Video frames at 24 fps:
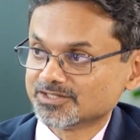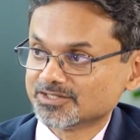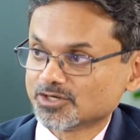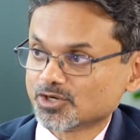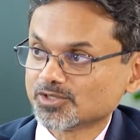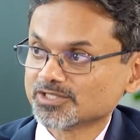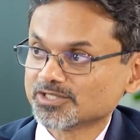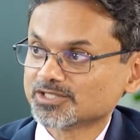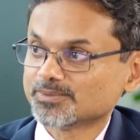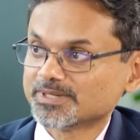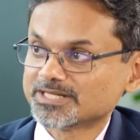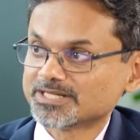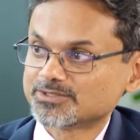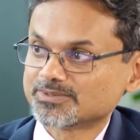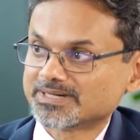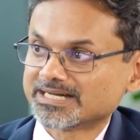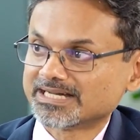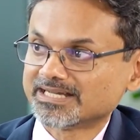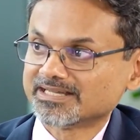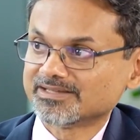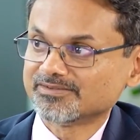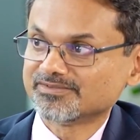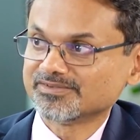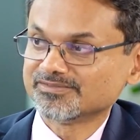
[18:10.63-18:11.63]
all the way to
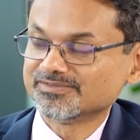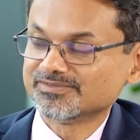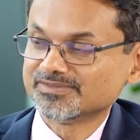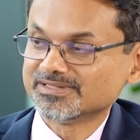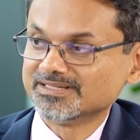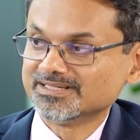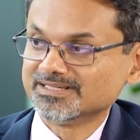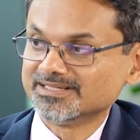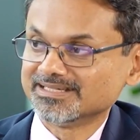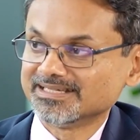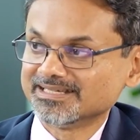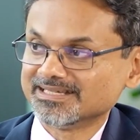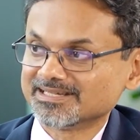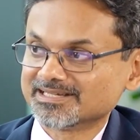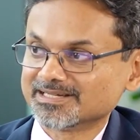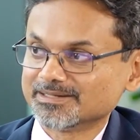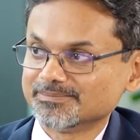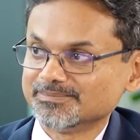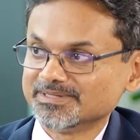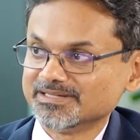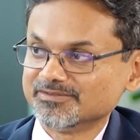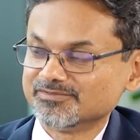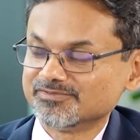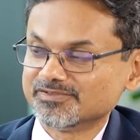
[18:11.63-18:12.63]
high
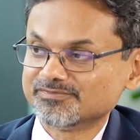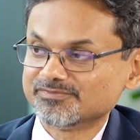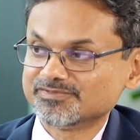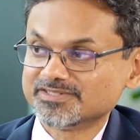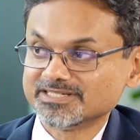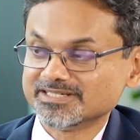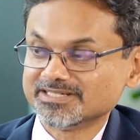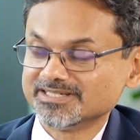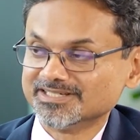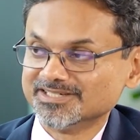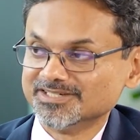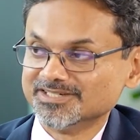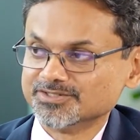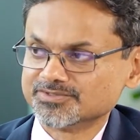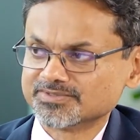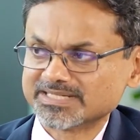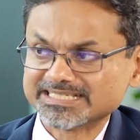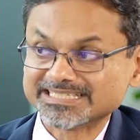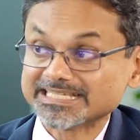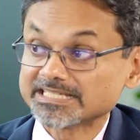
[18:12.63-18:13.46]
income in 50 years, right?